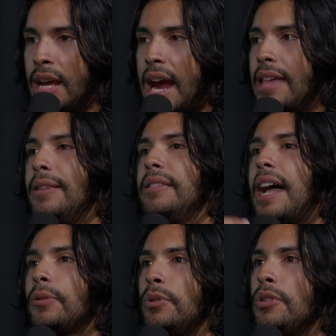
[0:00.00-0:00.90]
And then
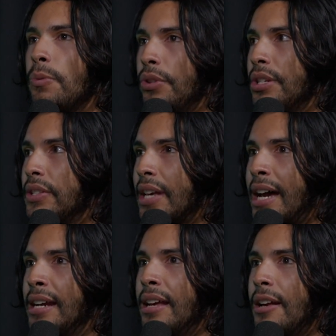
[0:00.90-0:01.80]
that's when you can really
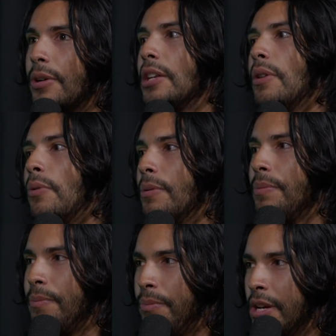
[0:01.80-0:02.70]
decide, okay, do I want
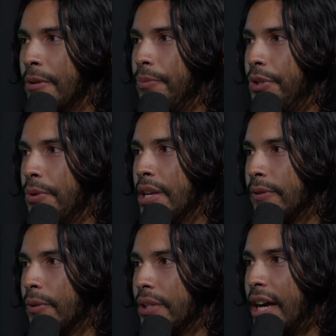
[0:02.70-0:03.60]
to, you know, do this
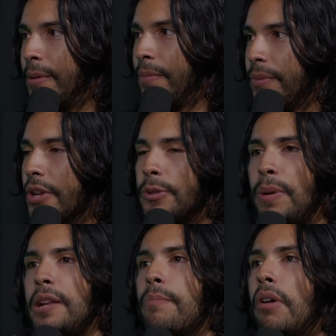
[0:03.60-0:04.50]
full time? You know,
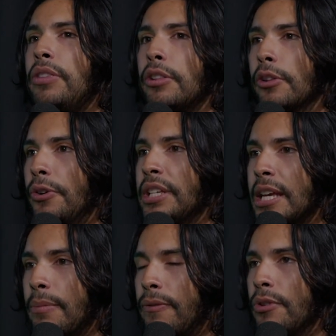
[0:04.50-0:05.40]
spend a month learning
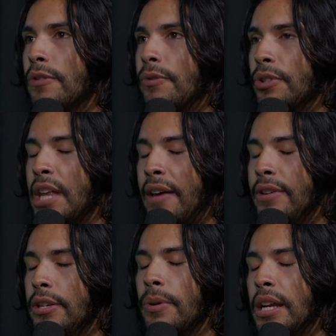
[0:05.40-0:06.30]
it before you fully dive
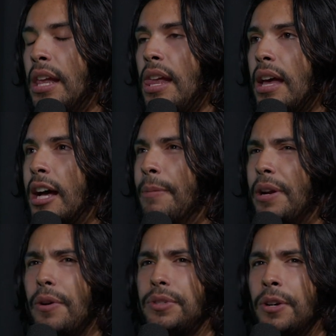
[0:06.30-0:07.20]
into it. And
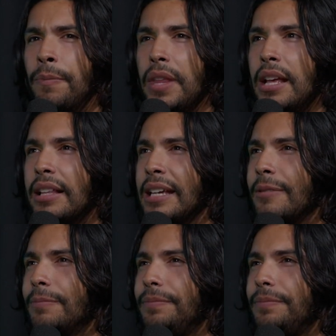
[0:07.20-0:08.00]
also like